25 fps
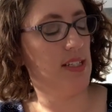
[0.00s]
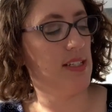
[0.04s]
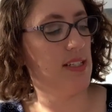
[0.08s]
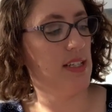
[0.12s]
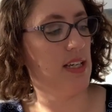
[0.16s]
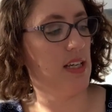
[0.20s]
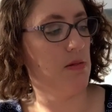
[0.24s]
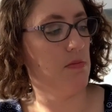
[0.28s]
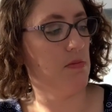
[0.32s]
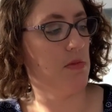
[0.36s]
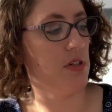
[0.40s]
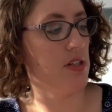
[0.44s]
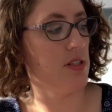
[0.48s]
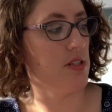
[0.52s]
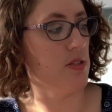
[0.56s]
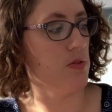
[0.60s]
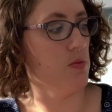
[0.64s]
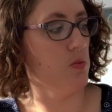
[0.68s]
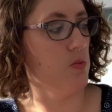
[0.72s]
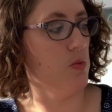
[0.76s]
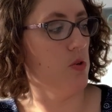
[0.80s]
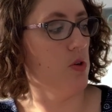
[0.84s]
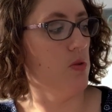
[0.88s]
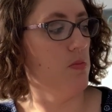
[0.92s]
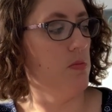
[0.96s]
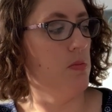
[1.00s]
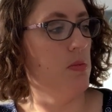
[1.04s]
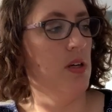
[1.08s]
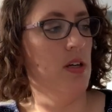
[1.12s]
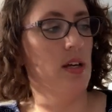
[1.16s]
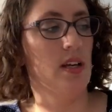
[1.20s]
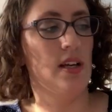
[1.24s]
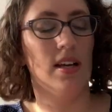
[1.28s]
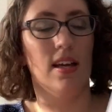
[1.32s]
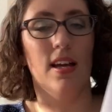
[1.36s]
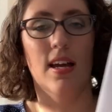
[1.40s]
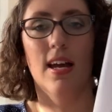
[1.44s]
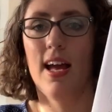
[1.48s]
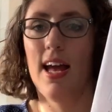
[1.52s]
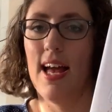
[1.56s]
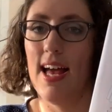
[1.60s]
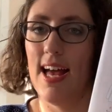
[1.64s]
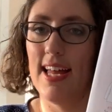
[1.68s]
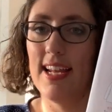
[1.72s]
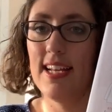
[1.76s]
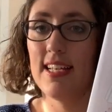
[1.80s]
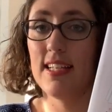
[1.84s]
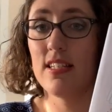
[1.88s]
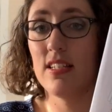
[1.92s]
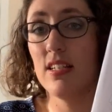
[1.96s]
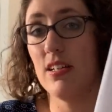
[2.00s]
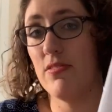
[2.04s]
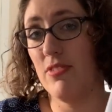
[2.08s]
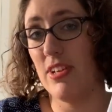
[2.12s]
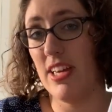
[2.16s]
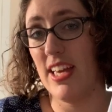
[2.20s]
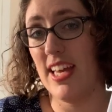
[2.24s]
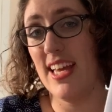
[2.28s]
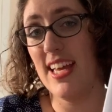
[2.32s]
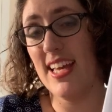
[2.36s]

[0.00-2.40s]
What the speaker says: to keep nice and warm. And it's lovely.